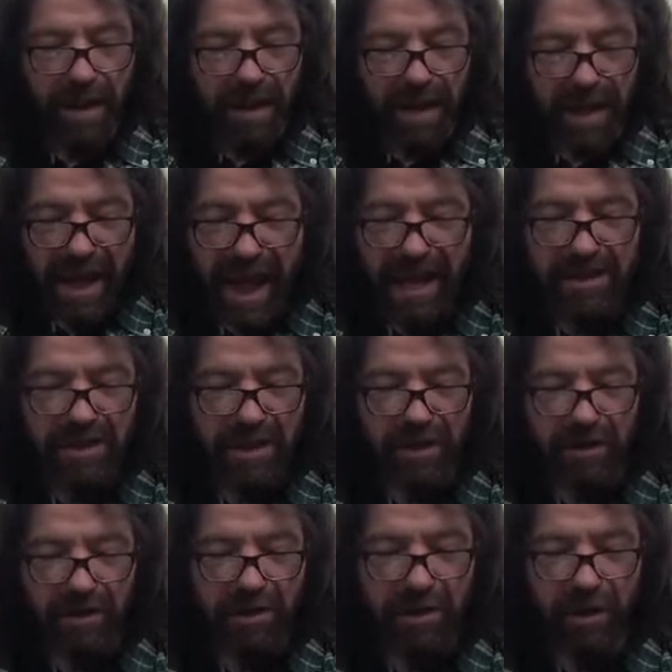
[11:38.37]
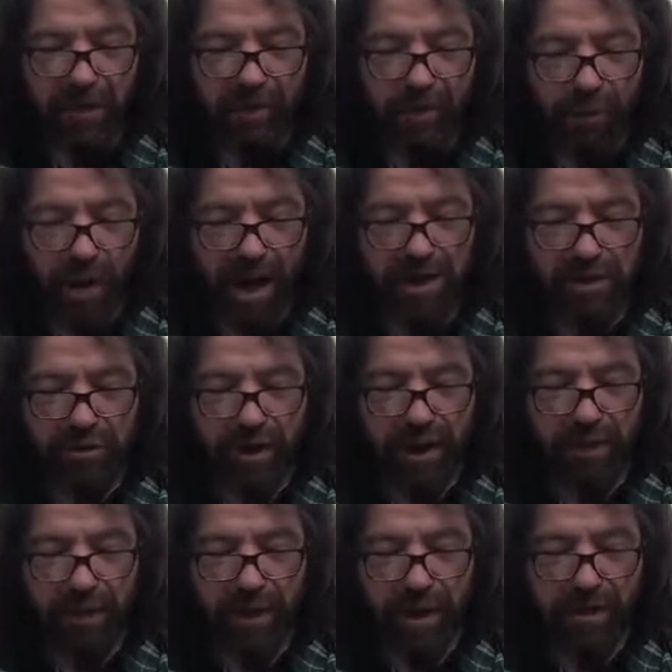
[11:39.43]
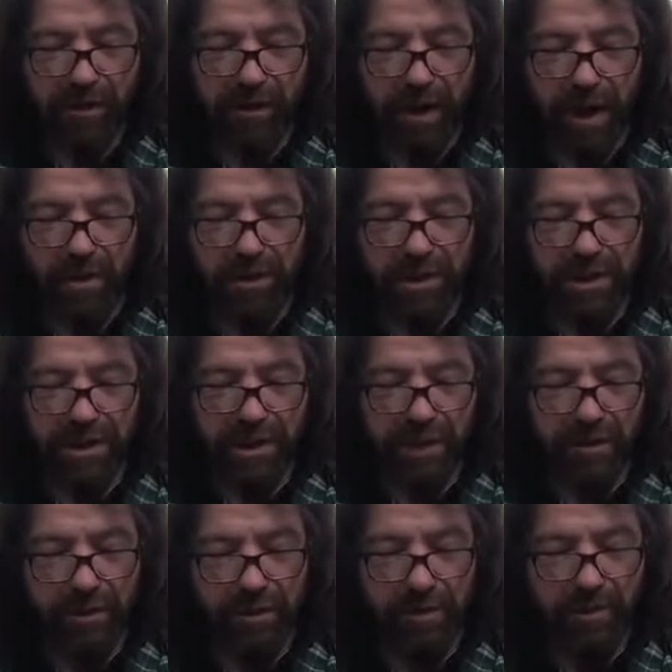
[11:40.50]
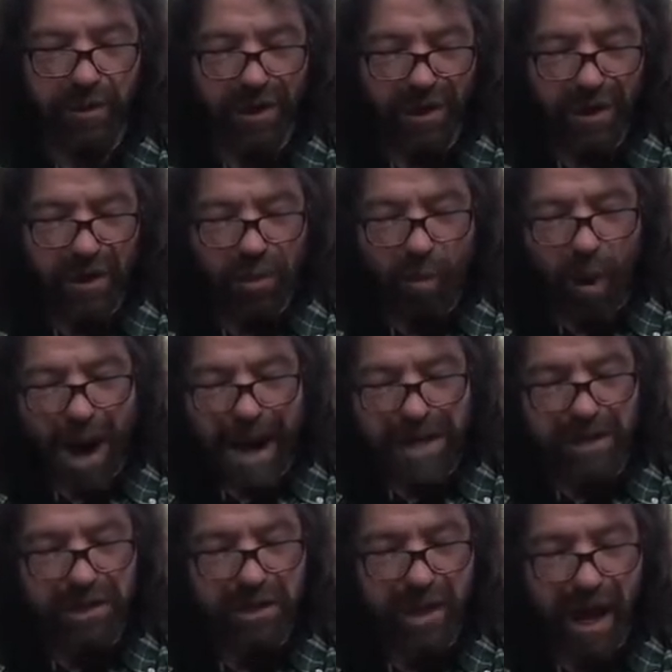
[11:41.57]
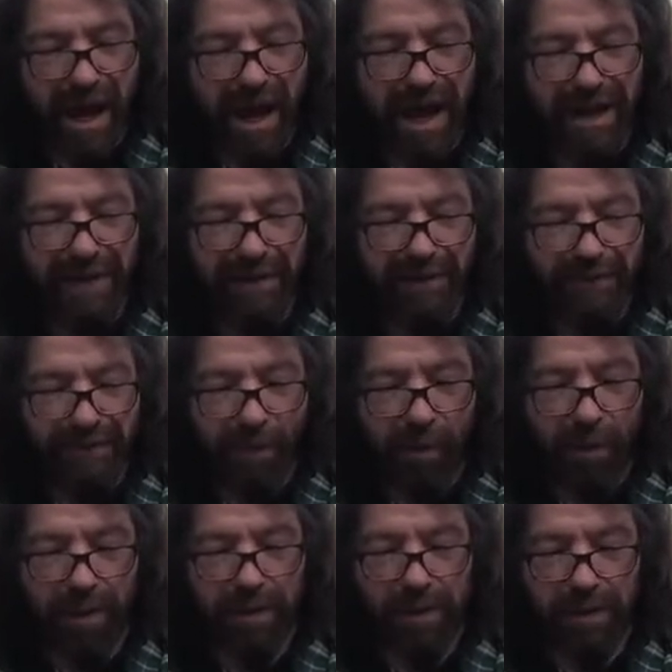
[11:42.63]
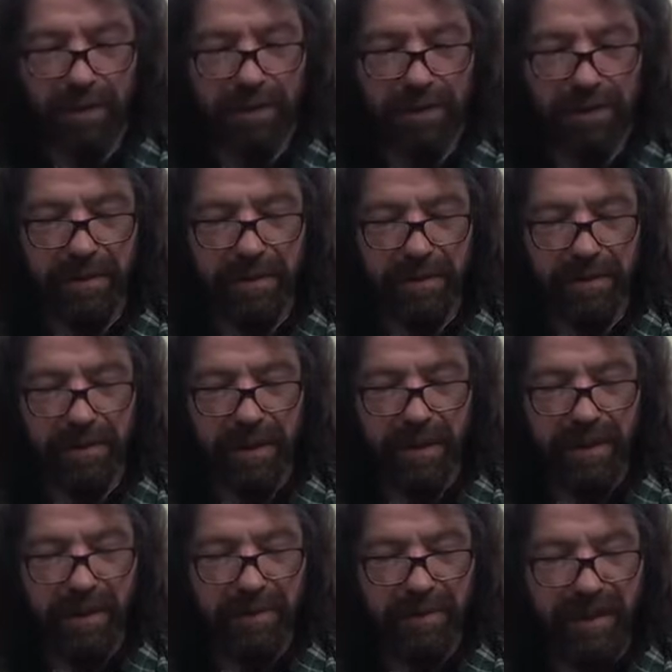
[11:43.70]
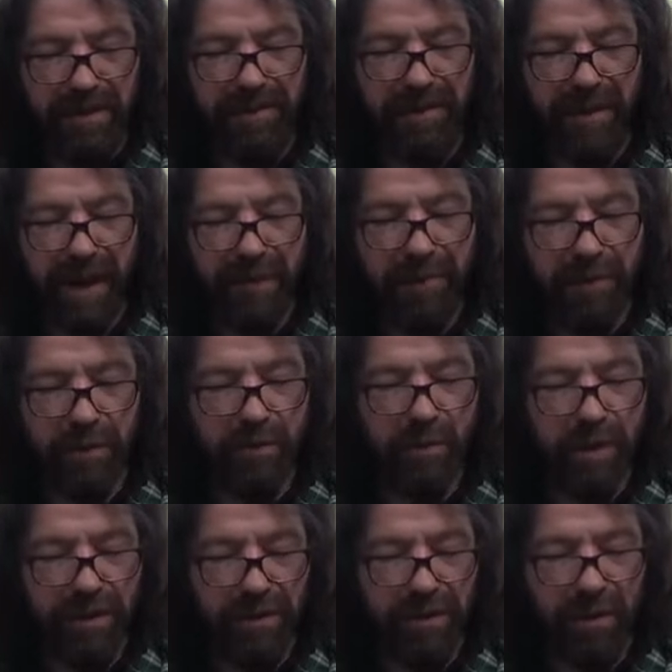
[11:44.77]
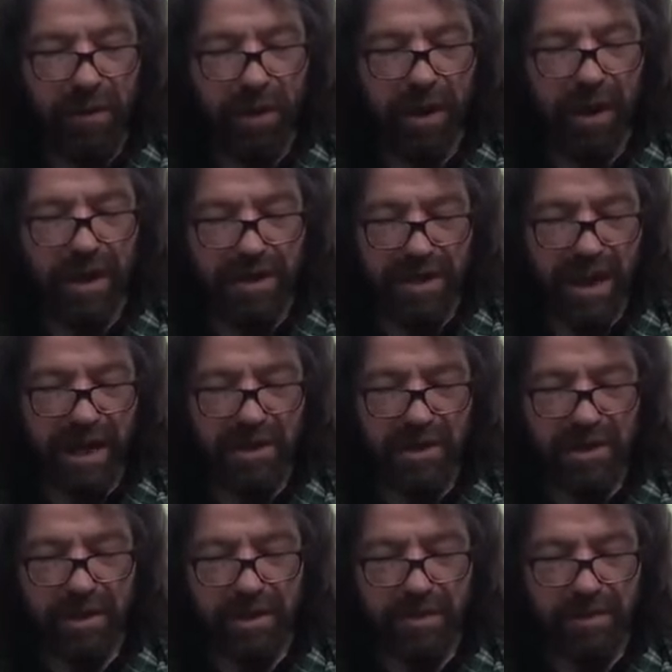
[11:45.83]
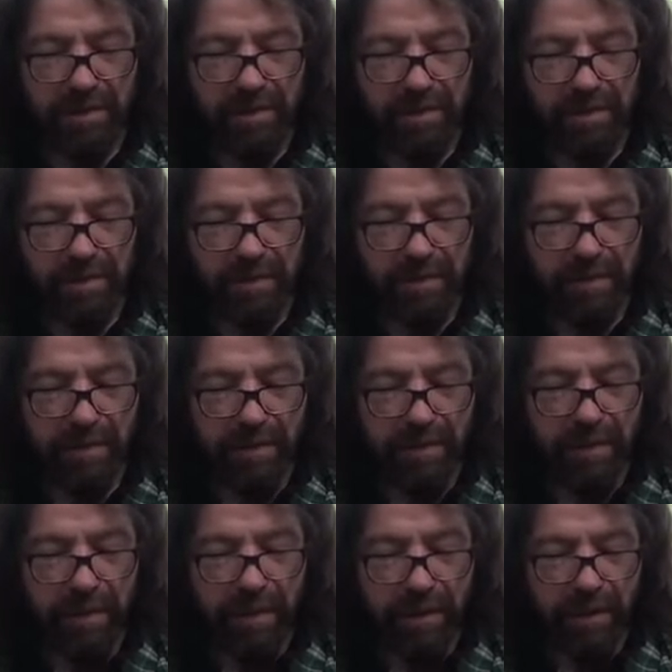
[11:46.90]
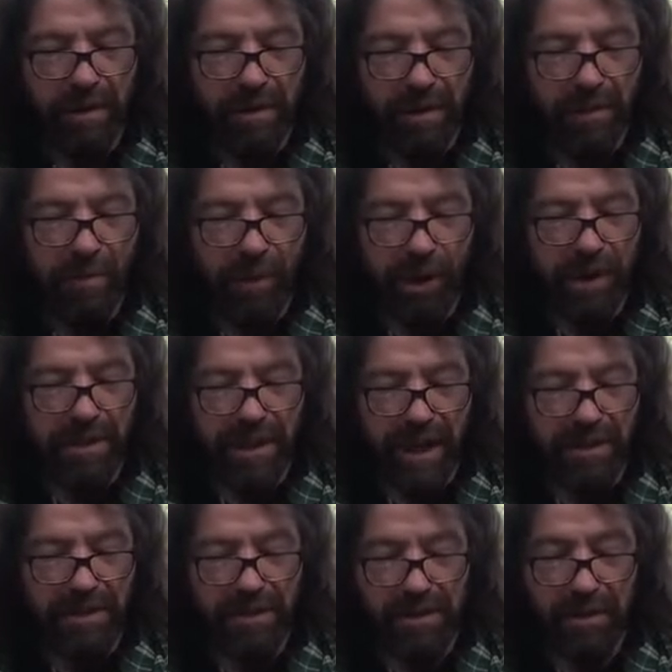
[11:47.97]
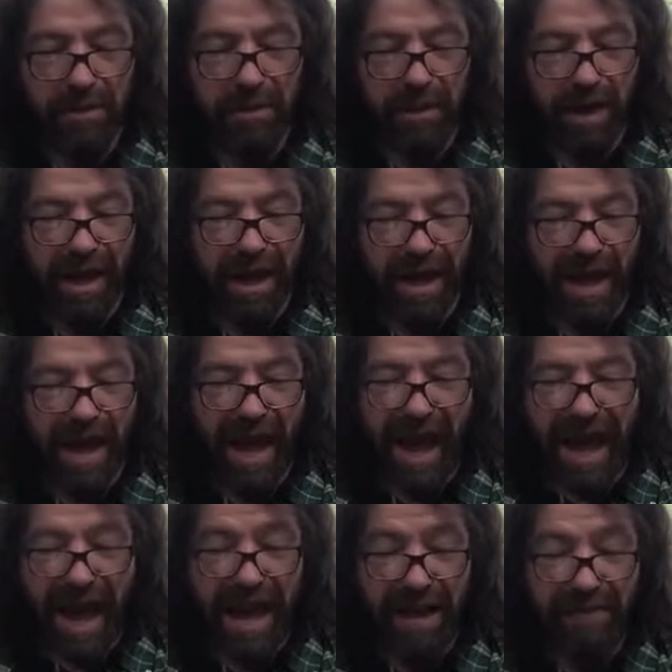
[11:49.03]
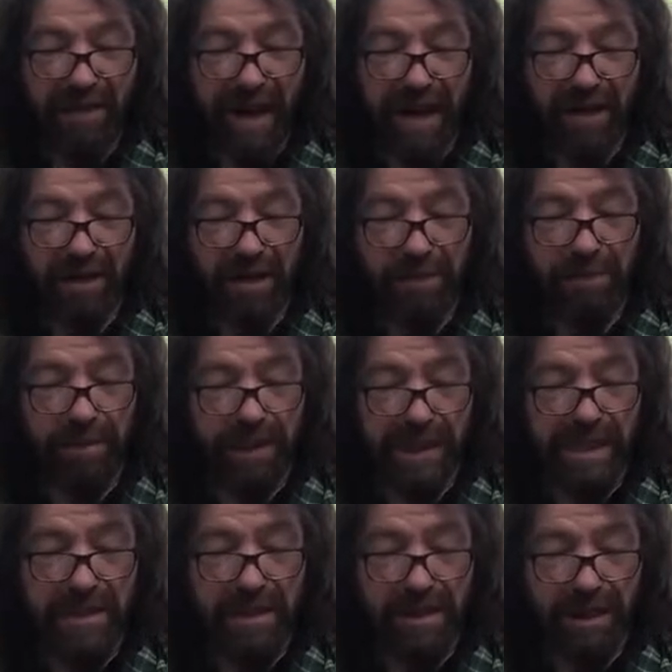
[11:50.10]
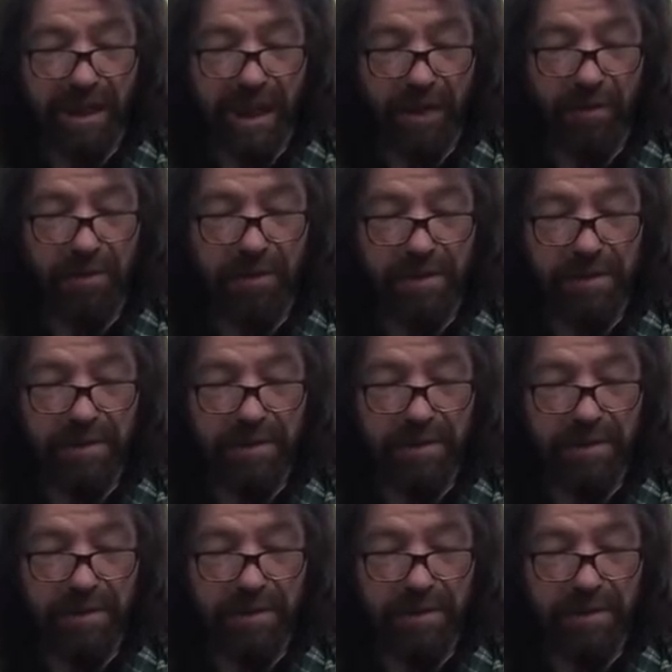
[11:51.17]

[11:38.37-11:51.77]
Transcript: Casting herself prostrate upon the ground, she said to him, why should I, a foreigner, be favored with your attention? Boaz answered her, I have had a complete account